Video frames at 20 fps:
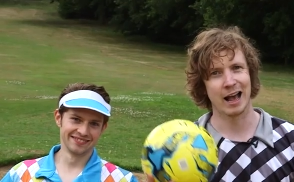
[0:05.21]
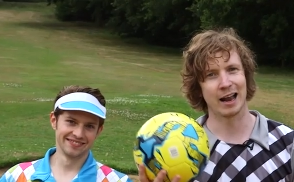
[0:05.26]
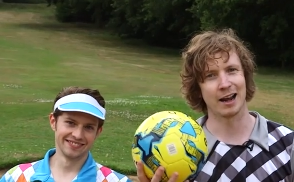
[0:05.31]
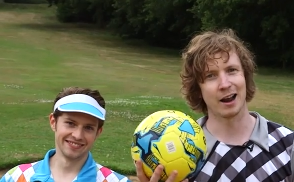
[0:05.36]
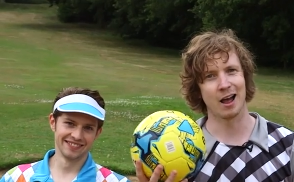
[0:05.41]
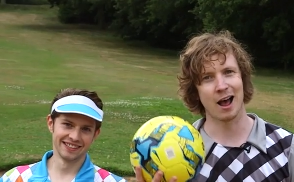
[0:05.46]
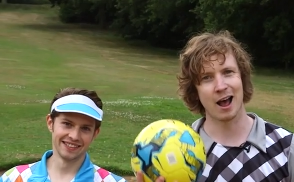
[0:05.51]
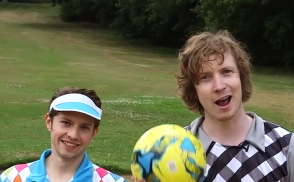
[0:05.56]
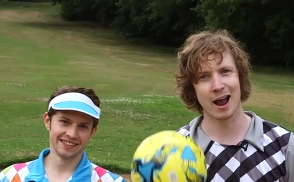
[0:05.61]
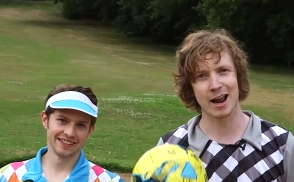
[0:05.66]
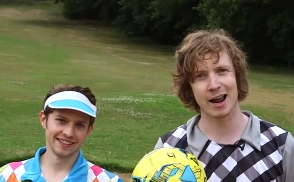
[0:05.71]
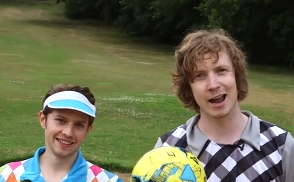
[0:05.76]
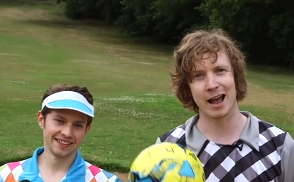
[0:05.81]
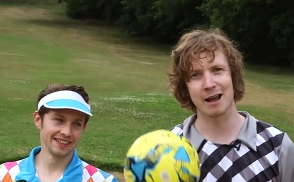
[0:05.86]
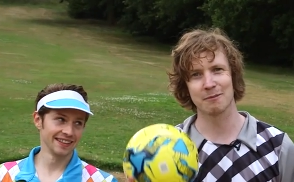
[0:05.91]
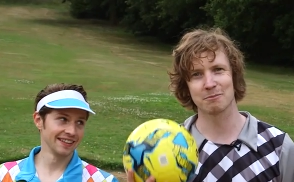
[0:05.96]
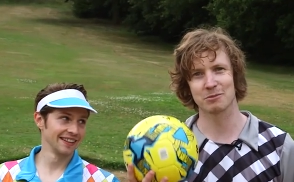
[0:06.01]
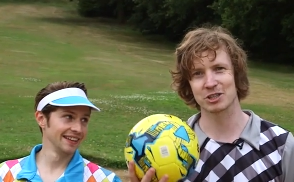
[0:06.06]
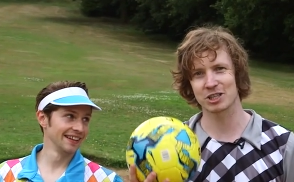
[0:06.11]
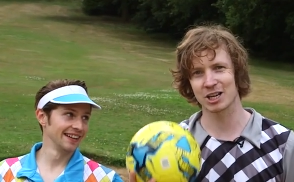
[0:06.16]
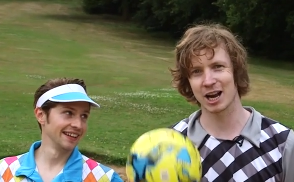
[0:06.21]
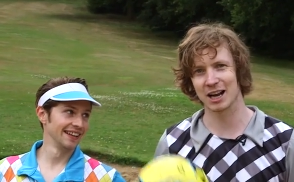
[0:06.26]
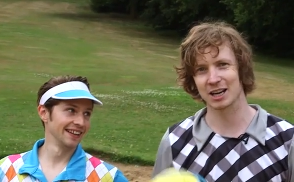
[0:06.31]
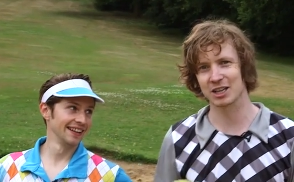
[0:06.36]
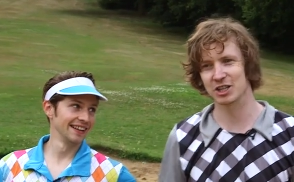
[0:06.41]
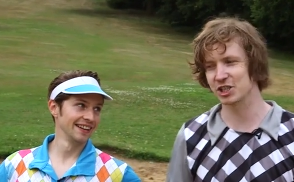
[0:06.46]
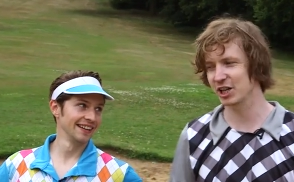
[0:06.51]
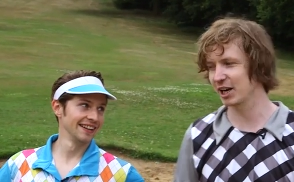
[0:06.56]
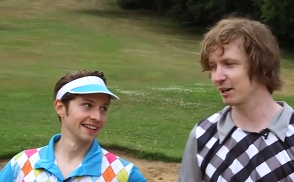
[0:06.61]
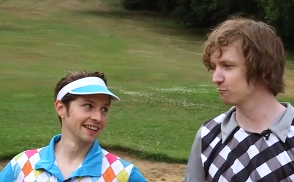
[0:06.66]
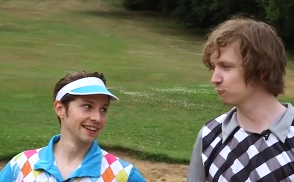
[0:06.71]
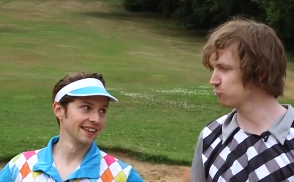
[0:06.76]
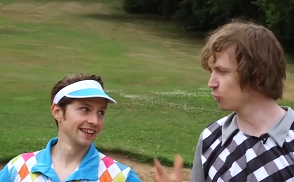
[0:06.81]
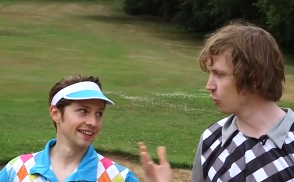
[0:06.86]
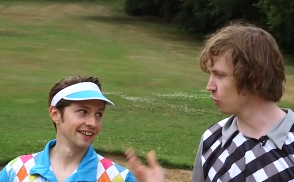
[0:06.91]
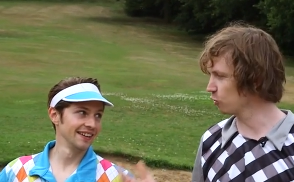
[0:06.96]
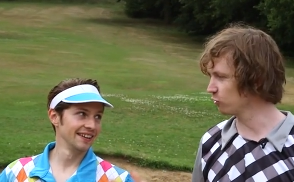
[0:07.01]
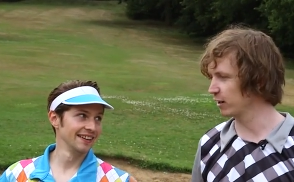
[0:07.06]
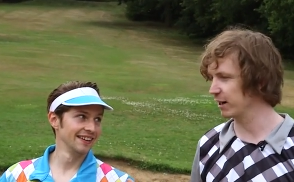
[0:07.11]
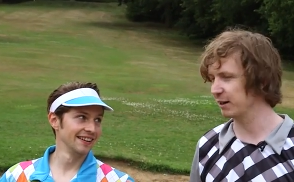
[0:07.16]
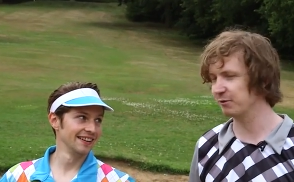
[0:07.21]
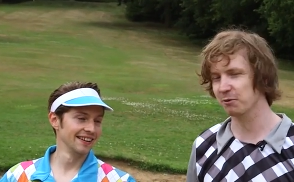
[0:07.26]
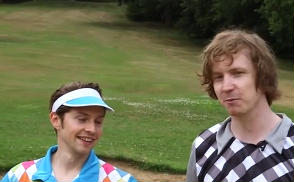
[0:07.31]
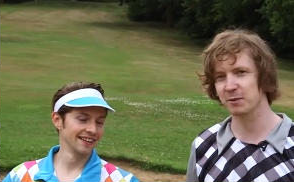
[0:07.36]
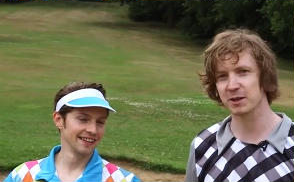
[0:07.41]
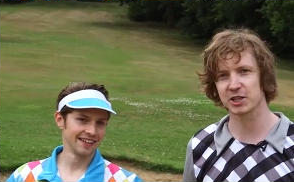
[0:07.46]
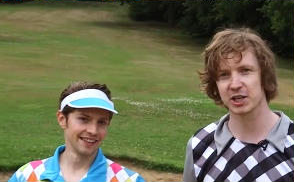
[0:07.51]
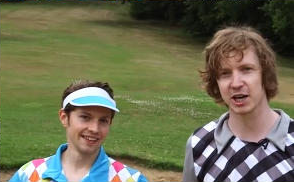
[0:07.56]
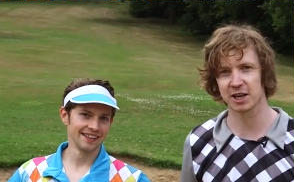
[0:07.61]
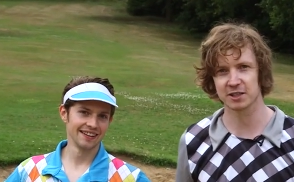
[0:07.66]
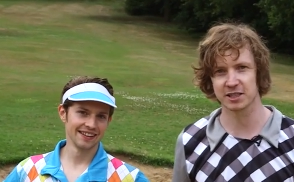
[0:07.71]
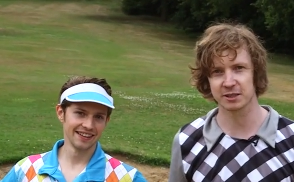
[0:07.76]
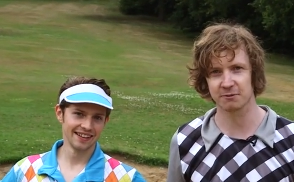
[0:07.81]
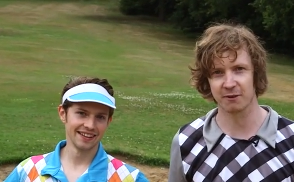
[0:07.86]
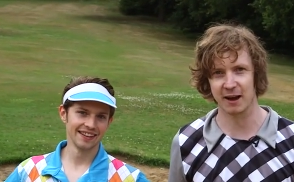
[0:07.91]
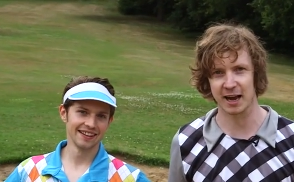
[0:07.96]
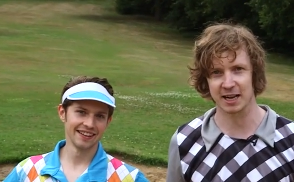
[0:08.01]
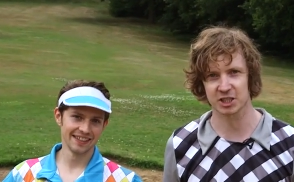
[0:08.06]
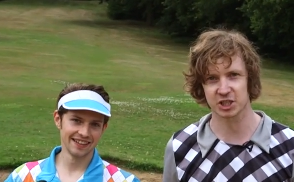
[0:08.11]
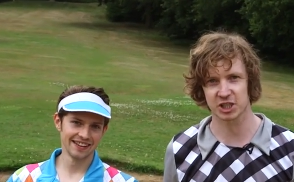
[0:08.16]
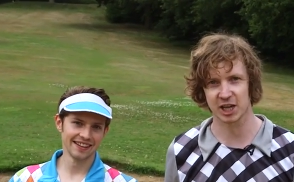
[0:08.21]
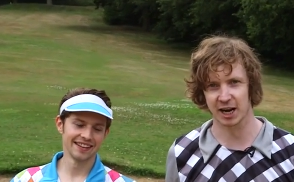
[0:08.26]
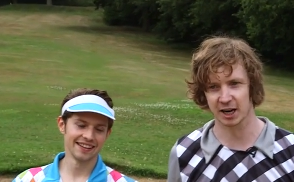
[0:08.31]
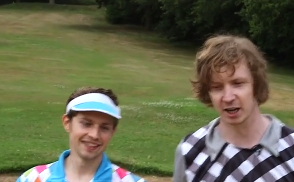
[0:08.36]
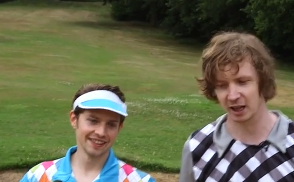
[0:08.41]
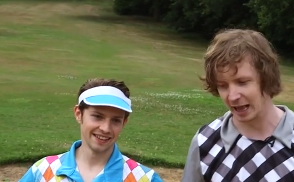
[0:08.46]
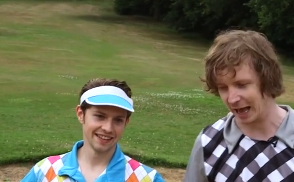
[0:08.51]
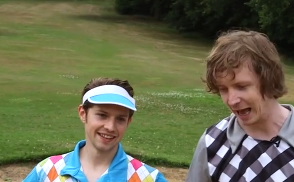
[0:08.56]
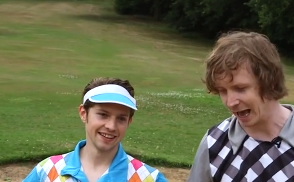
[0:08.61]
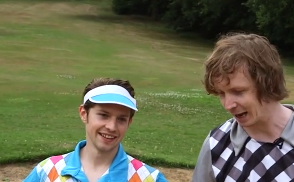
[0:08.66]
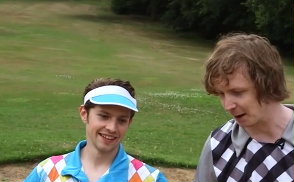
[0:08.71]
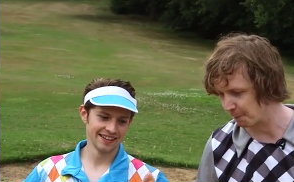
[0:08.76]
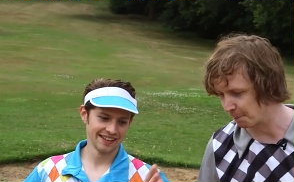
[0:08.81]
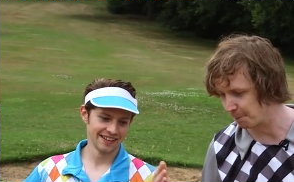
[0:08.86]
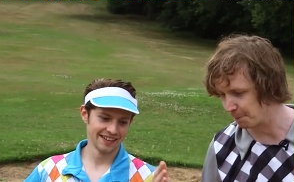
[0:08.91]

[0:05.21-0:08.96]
Speaker 1: And I am challenging Rory from the Chelsea Fans Channel at a